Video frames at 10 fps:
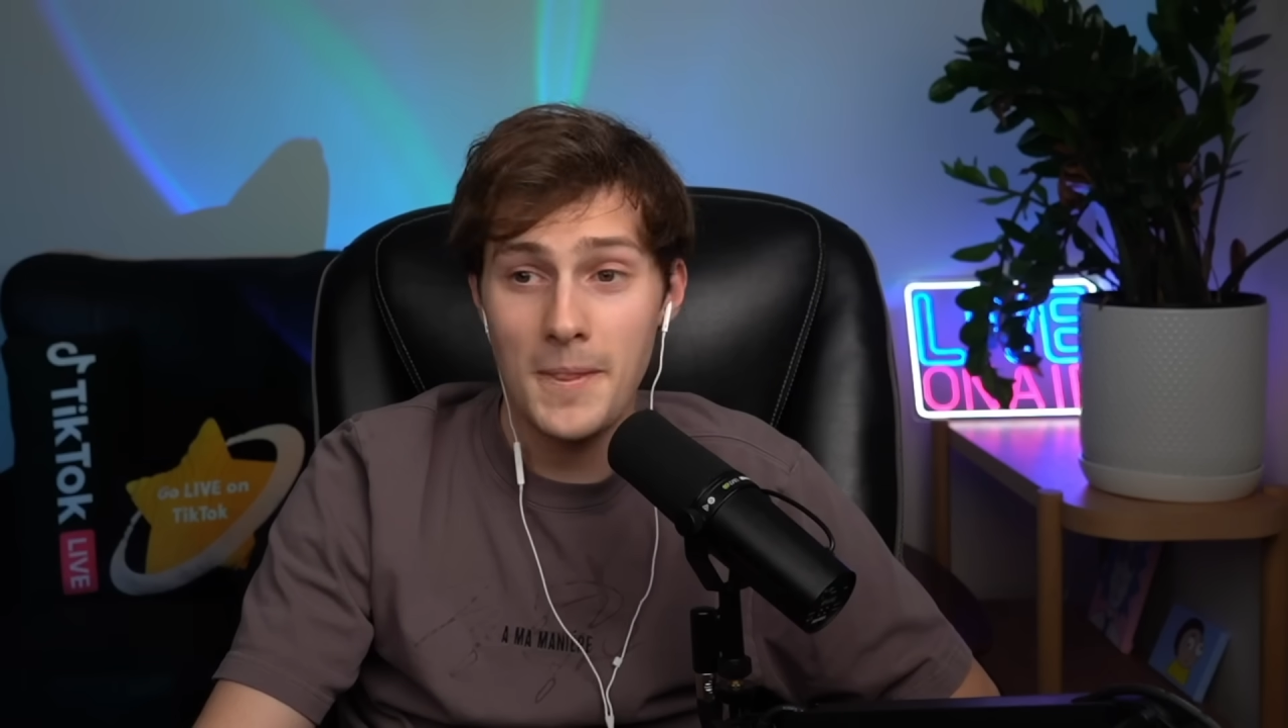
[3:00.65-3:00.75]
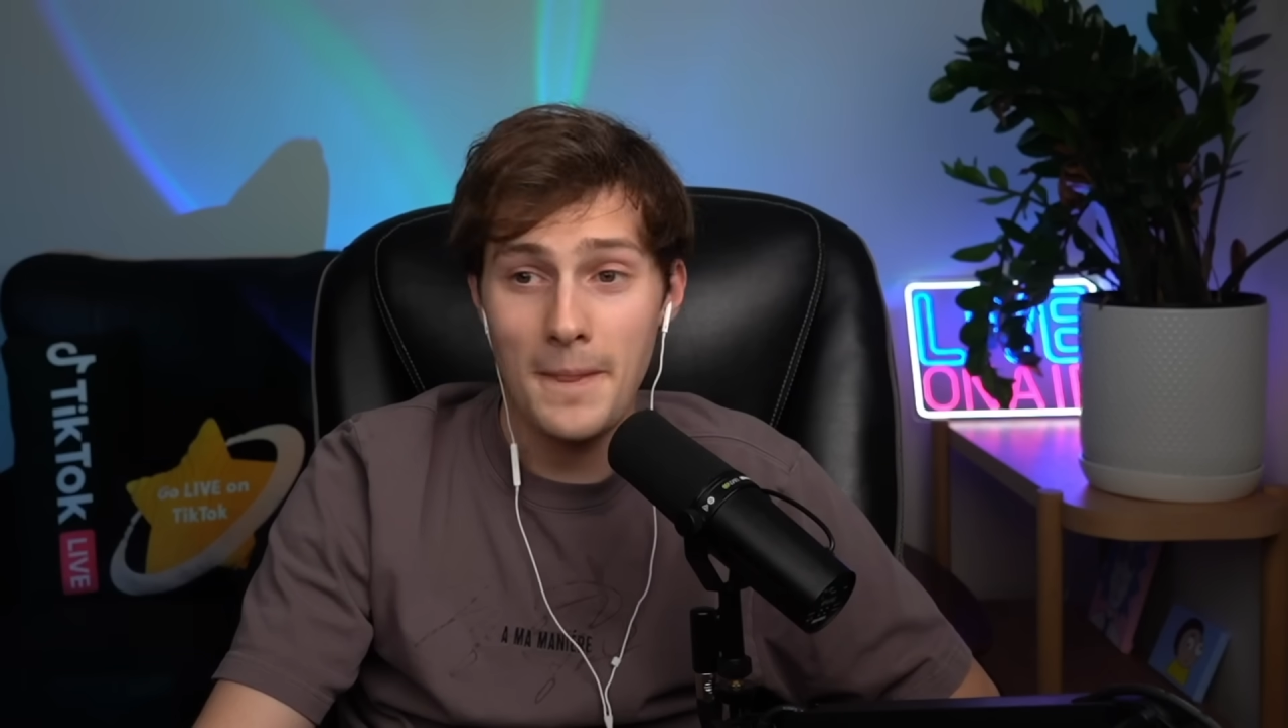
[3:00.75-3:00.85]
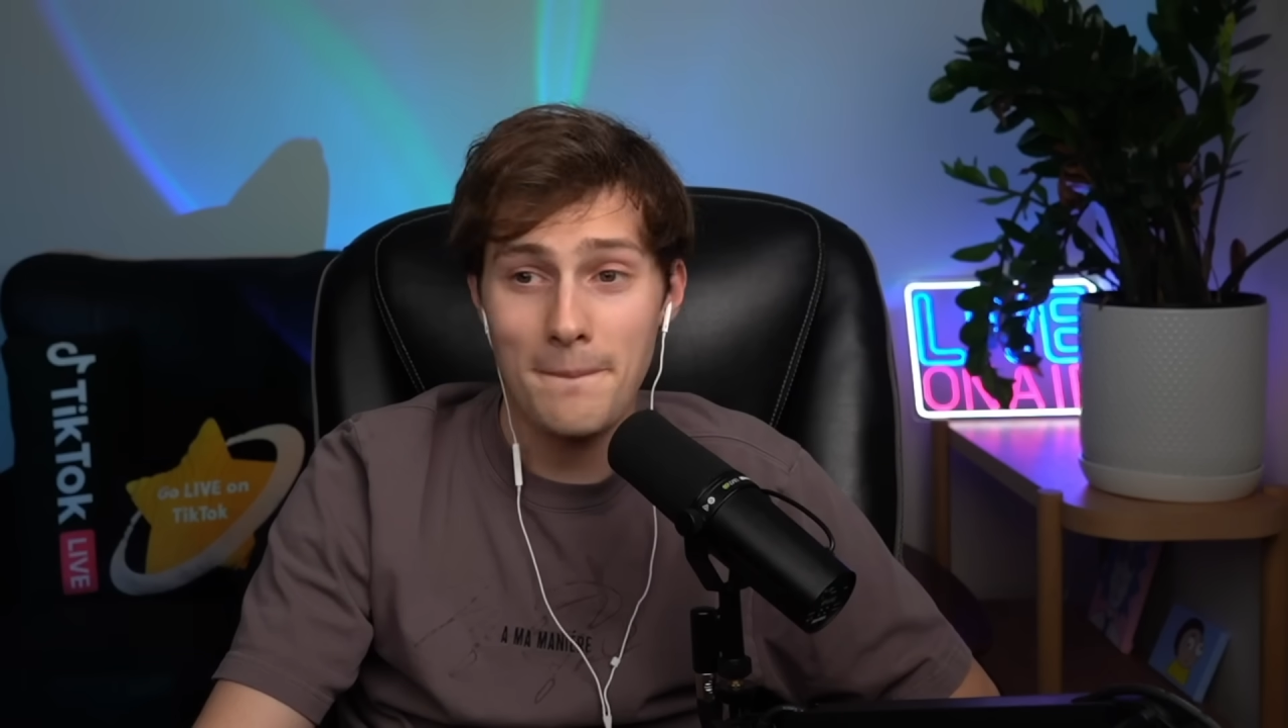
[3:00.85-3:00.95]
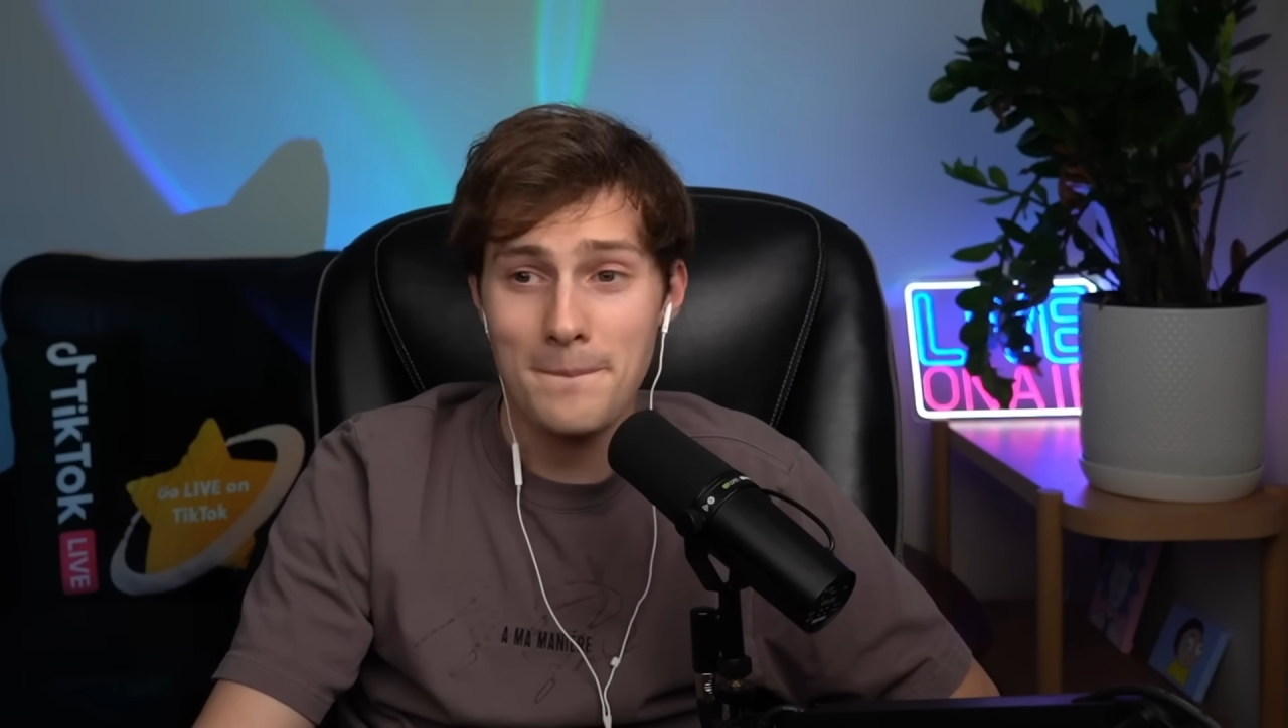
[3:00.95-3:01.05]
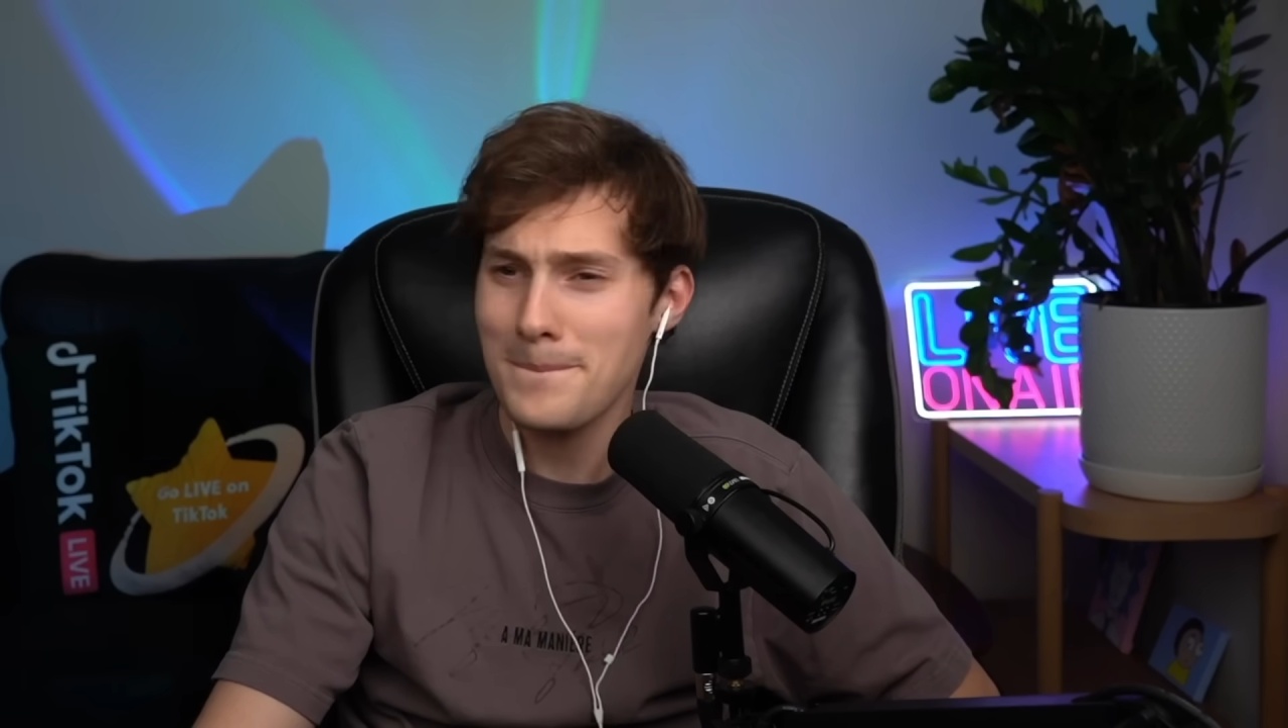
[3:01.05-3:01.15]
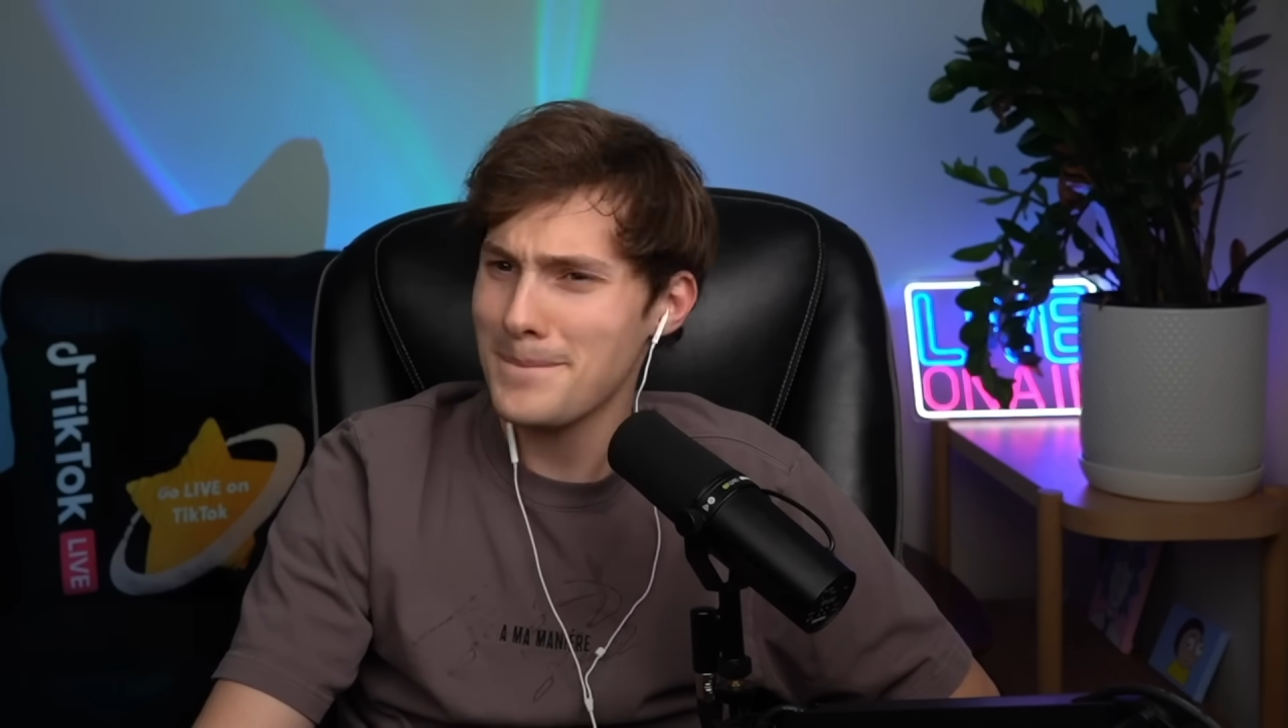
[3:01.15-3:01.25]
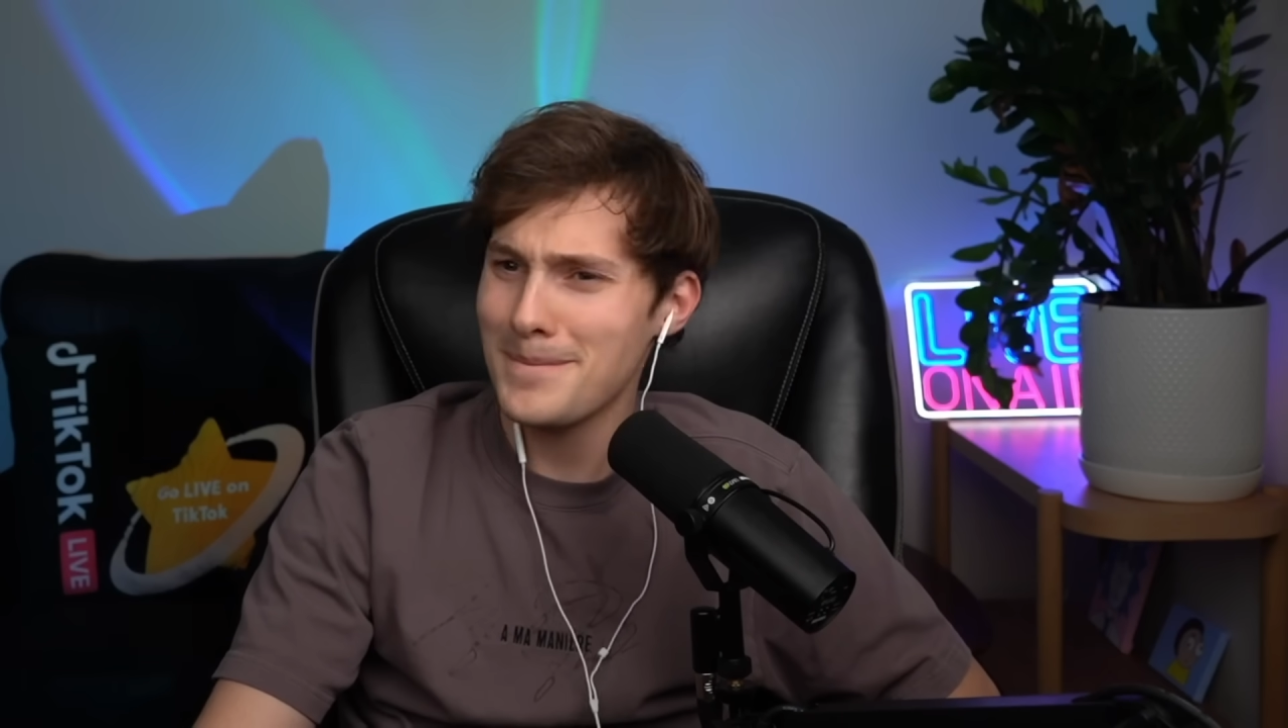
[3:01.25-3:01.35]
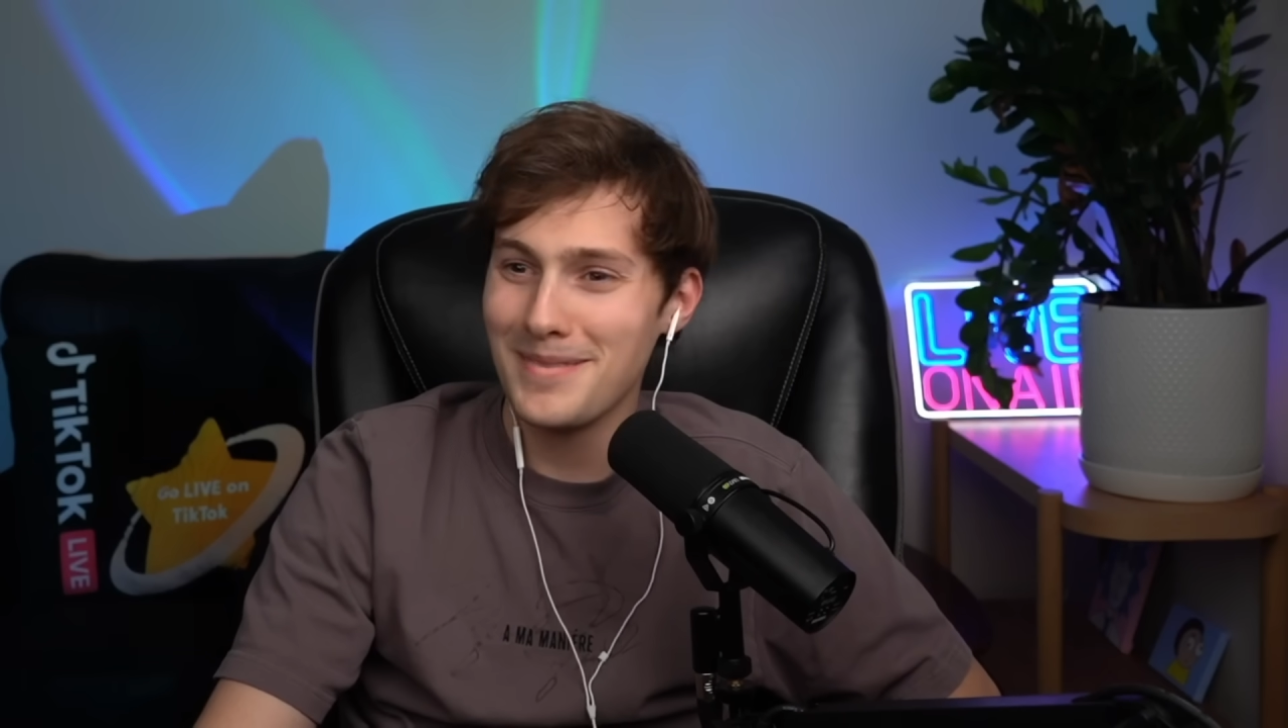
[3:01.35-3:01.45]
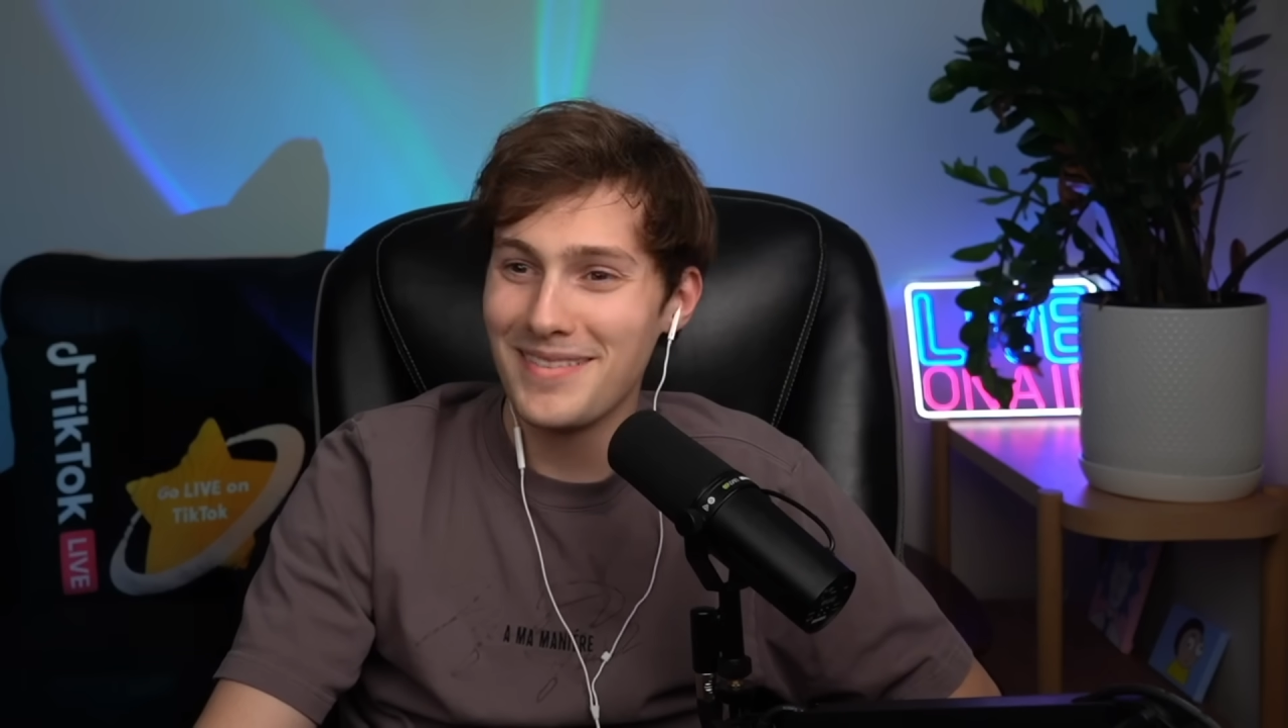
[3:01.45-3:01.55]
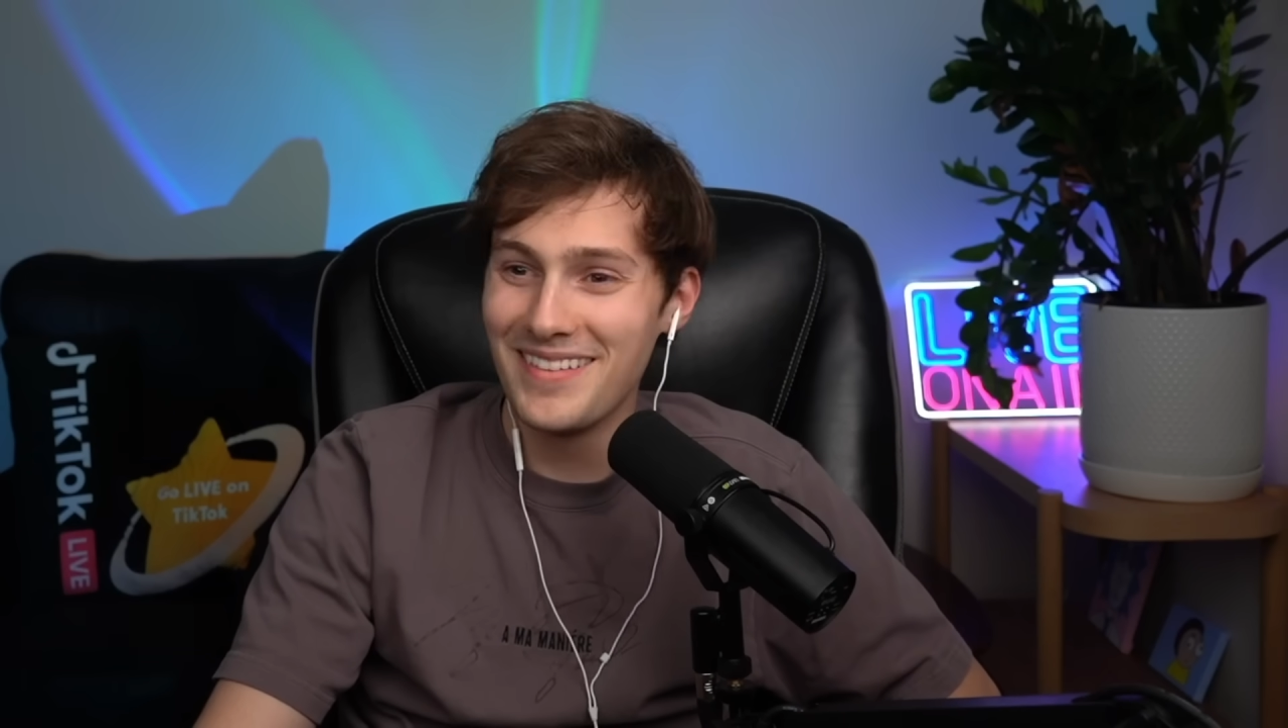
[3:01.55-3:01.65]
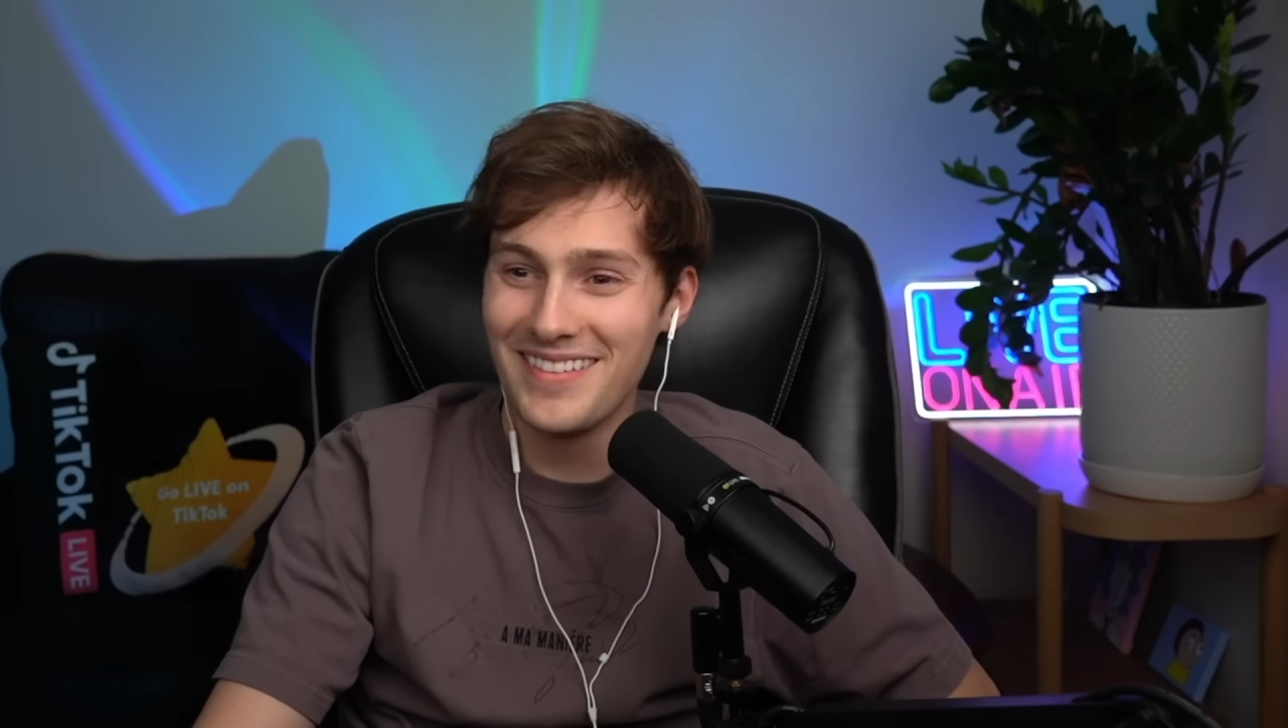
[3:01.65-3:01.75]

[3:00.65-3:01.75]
not ruin their